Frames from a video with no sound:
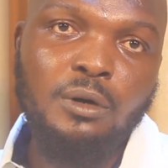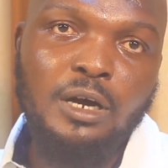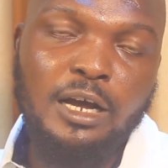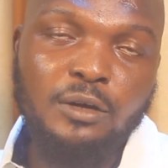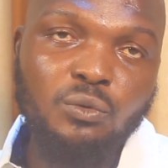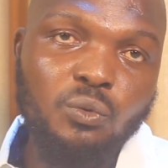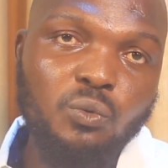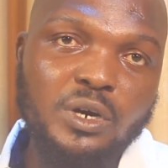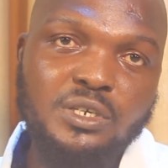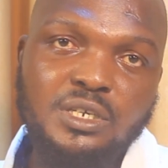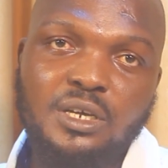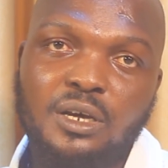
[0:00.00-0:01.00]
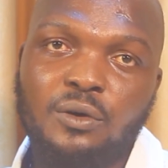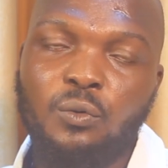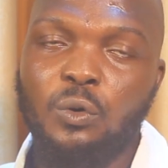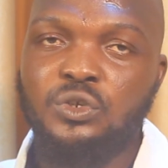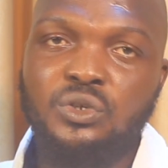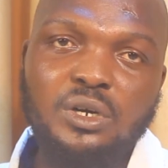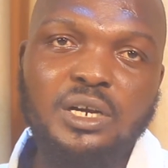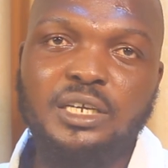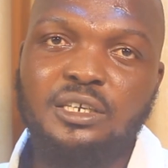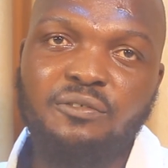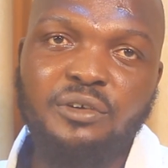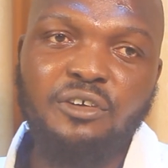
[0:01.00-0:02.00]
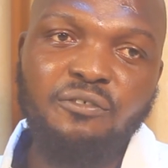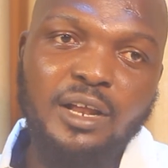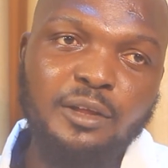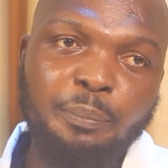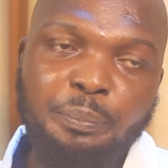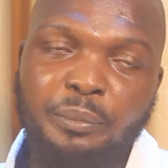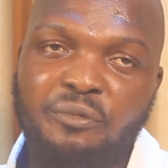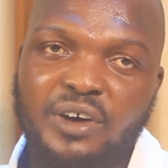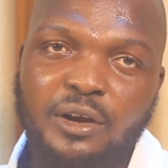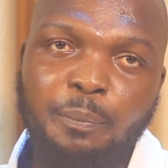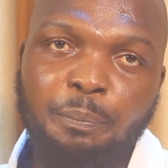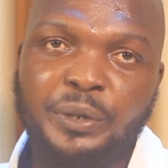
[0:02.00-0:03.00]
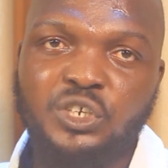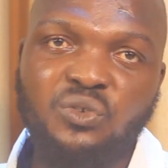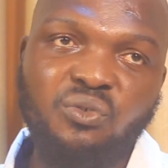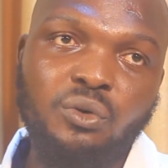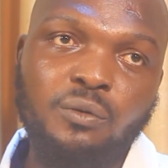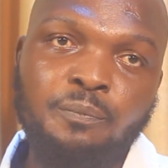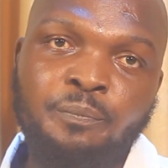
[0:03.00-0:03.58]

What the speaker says: Enugu Ezike was relatively very peaceful